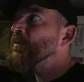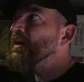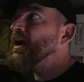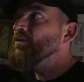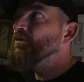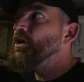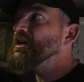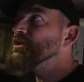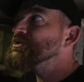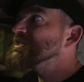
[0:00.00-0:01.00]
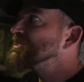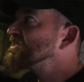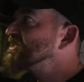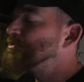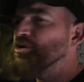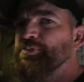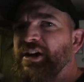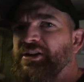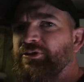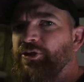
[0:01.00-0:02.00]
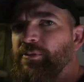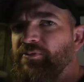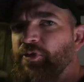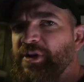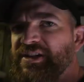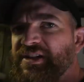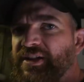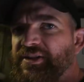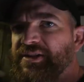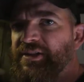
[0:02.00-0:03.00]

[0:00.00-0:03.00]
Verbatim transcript: yeah, very interesting to see the perspective from from inside this